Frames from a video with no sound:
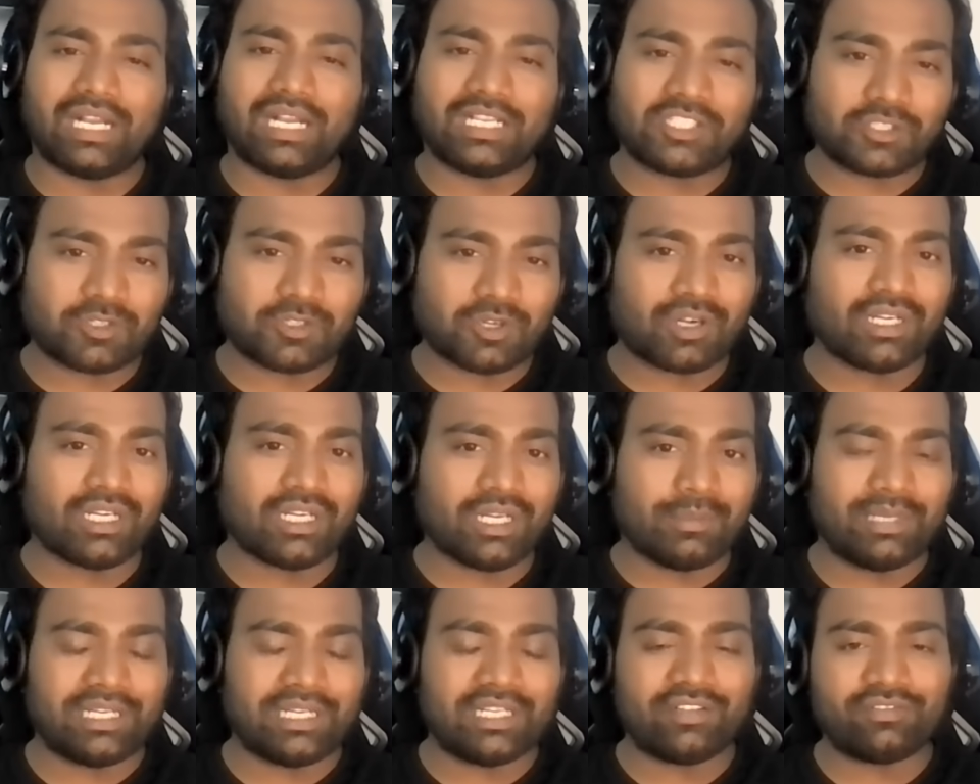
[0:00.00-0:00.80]
I
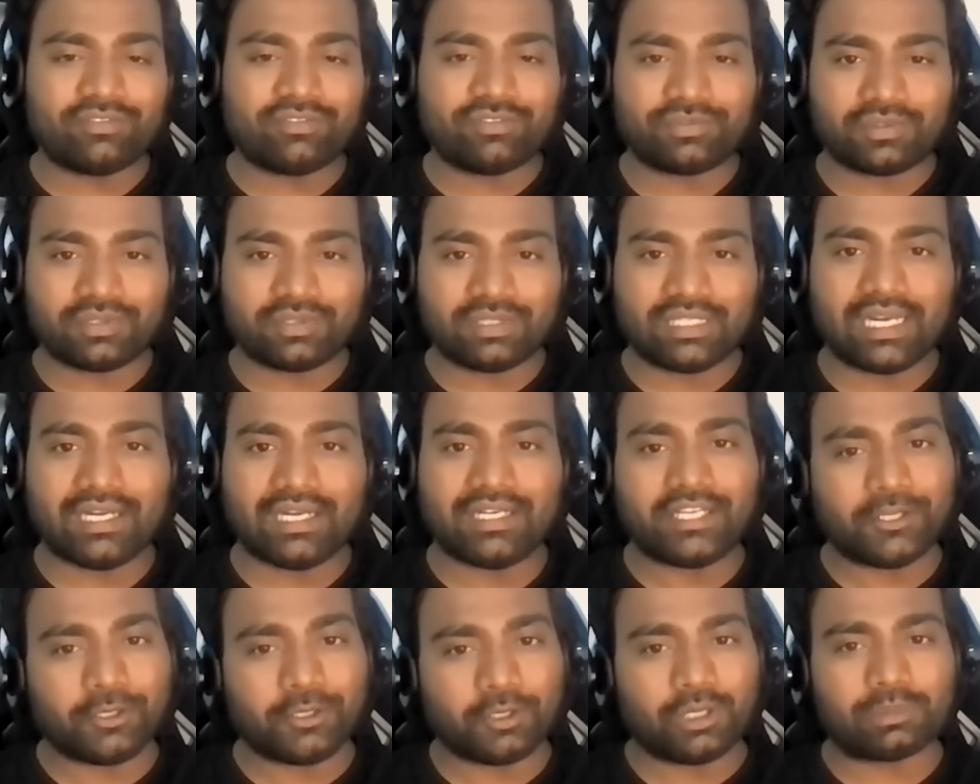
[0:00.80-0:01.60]
strongly believe
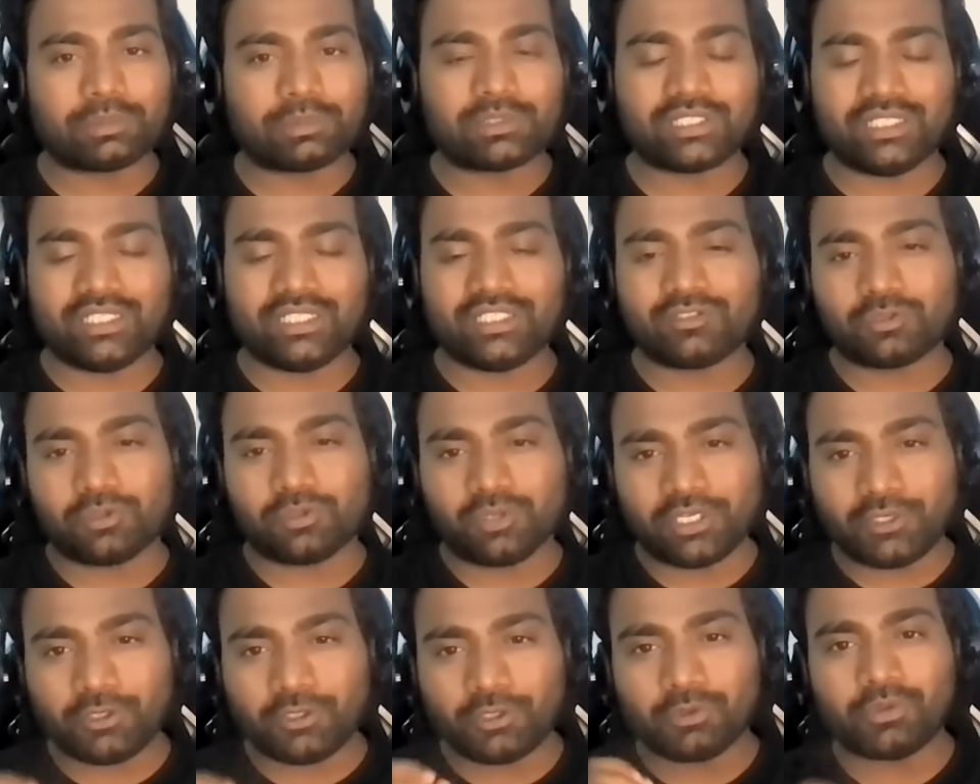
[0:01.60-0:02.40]
that GitOps is
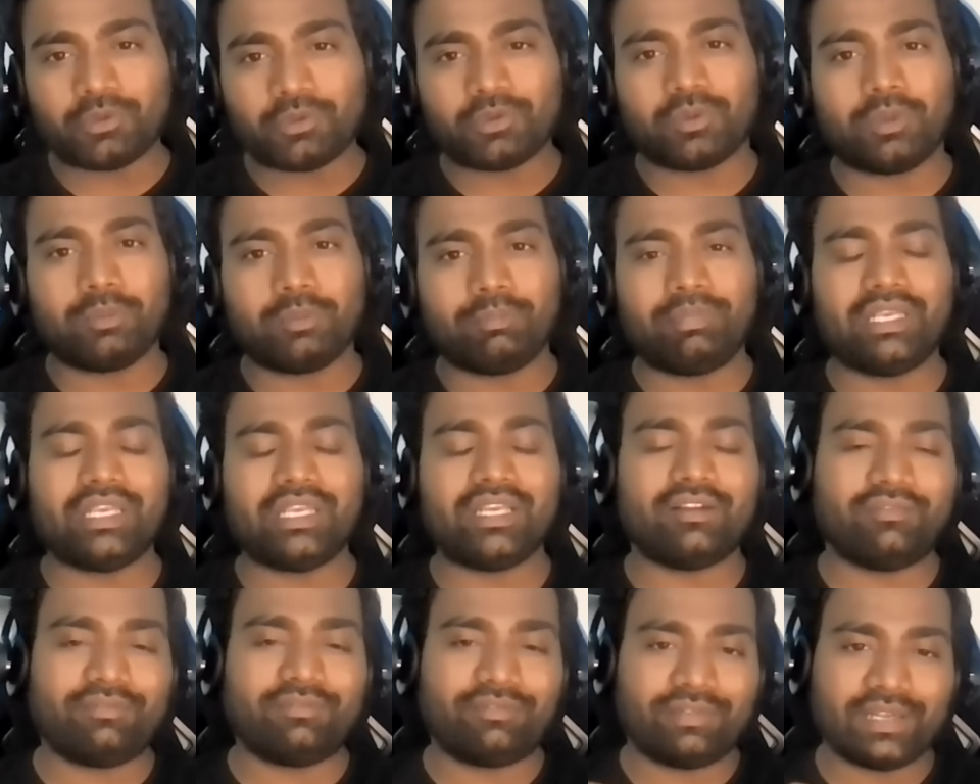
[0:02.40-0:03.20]
going to
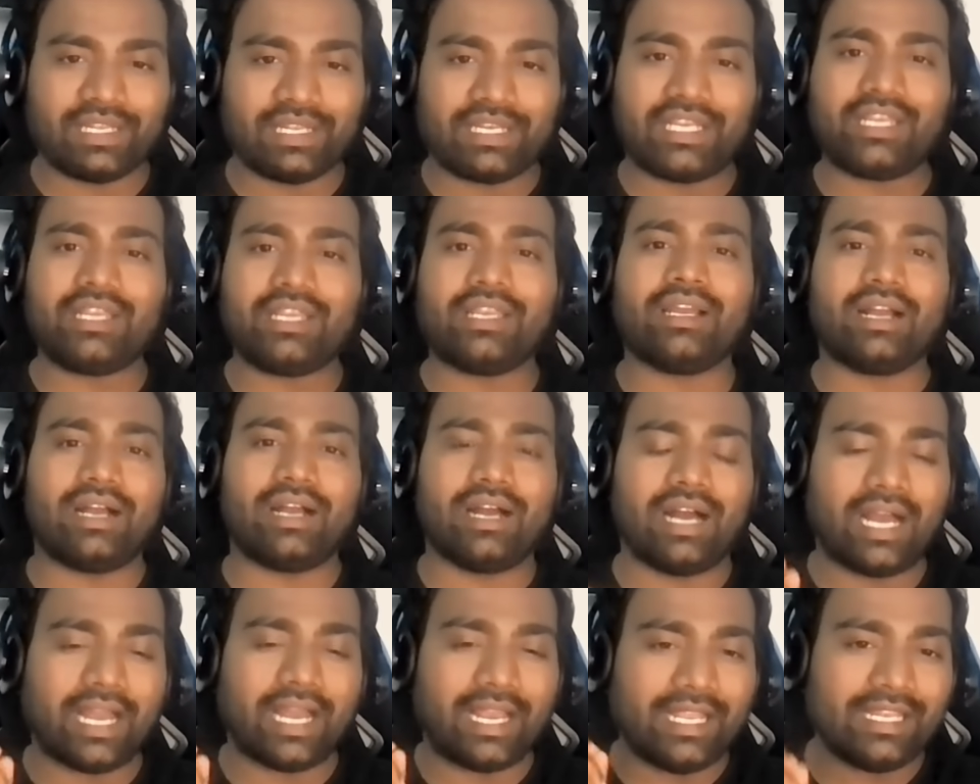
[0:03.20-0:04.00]
be a very
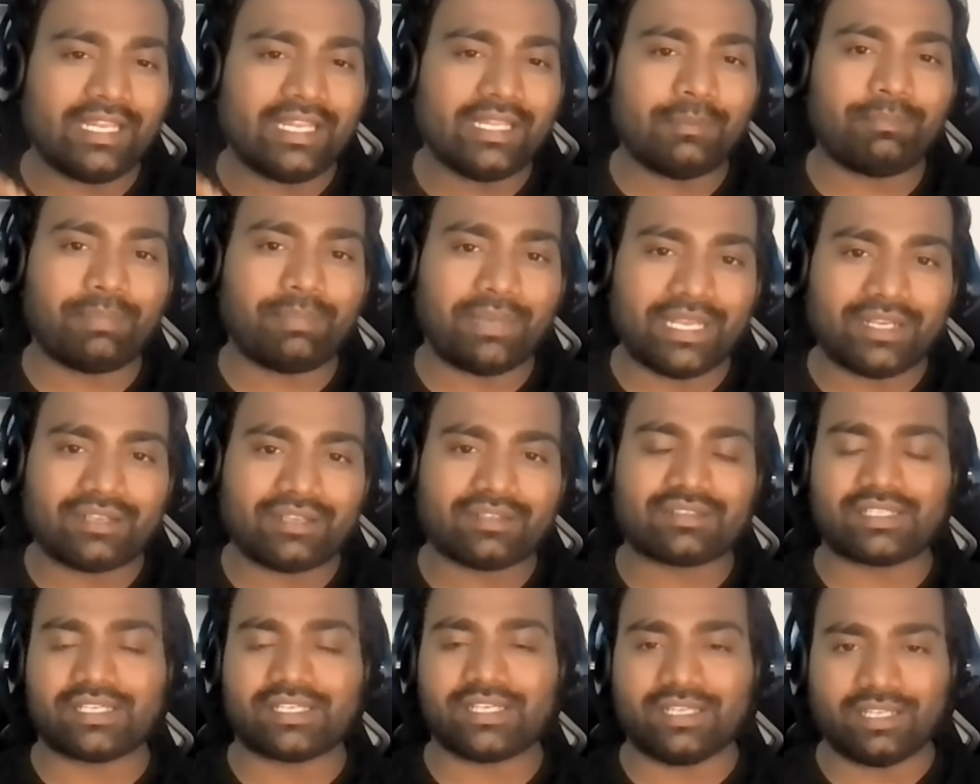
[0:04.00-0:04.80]
highly
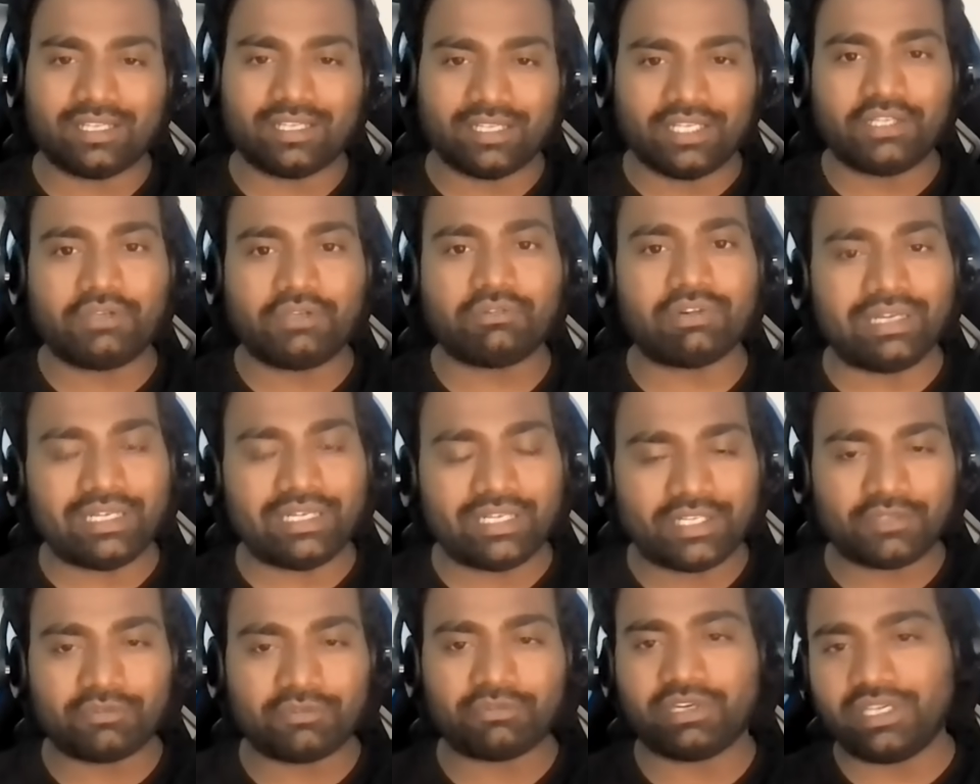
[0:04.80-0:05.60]
paying skill in
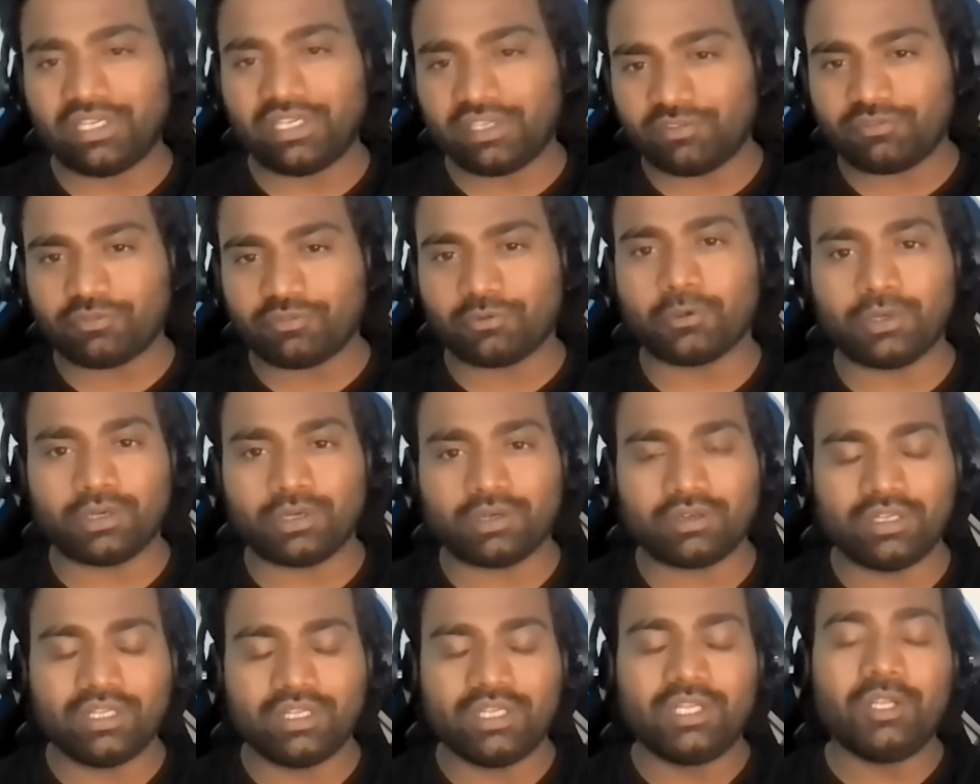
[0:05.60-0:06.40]

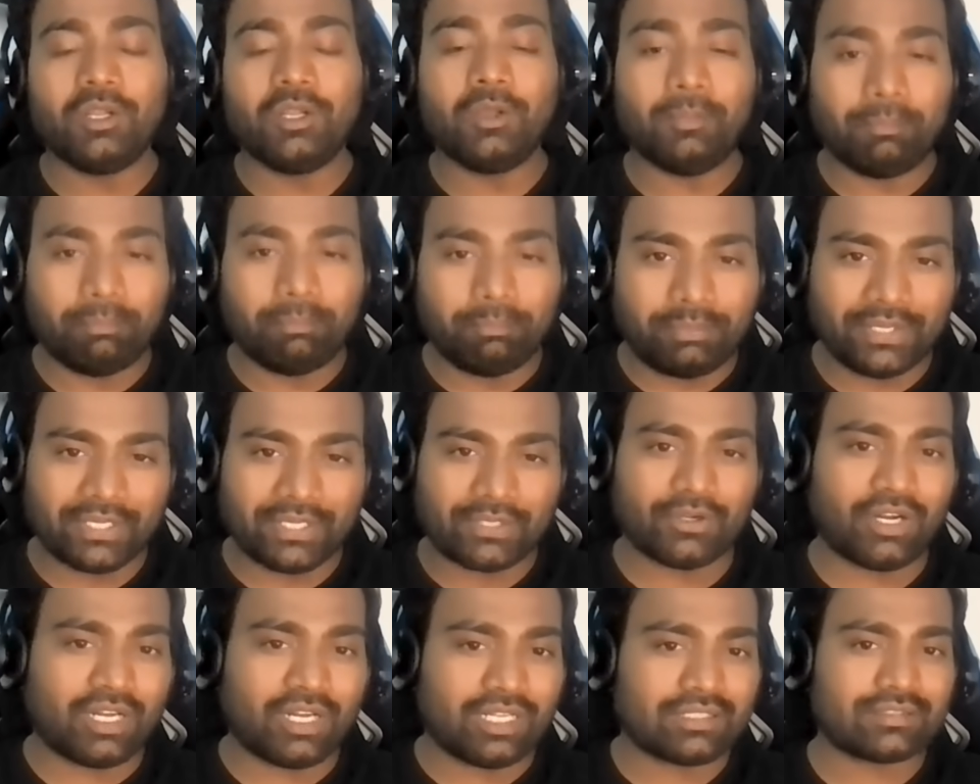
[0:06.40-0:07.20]
2024,
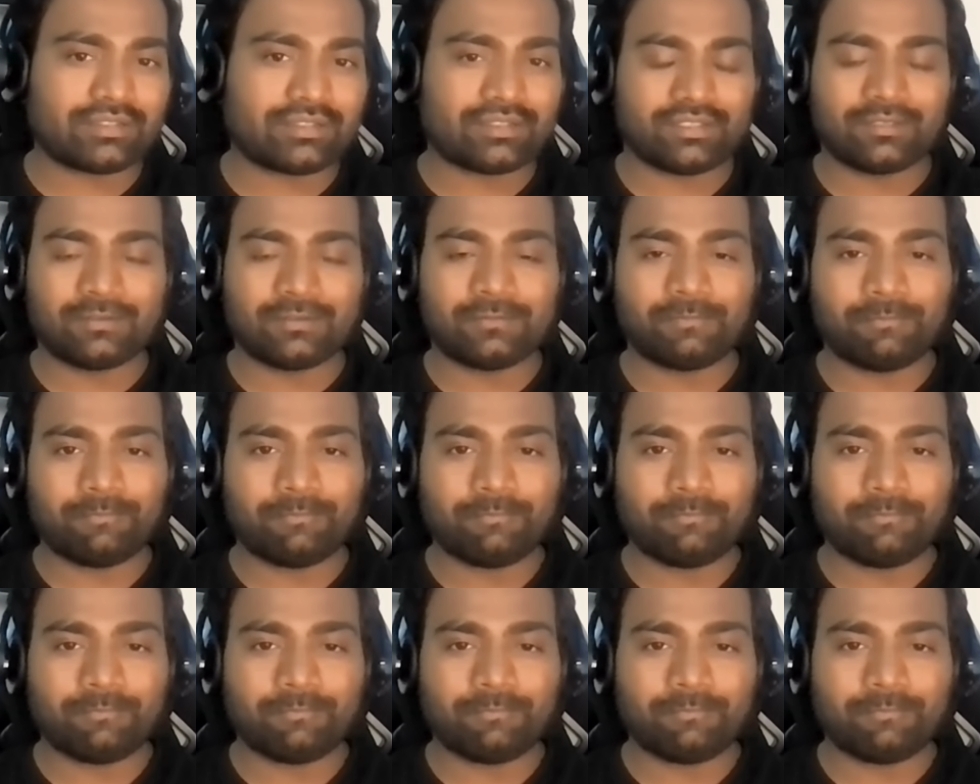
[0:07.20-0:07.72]
because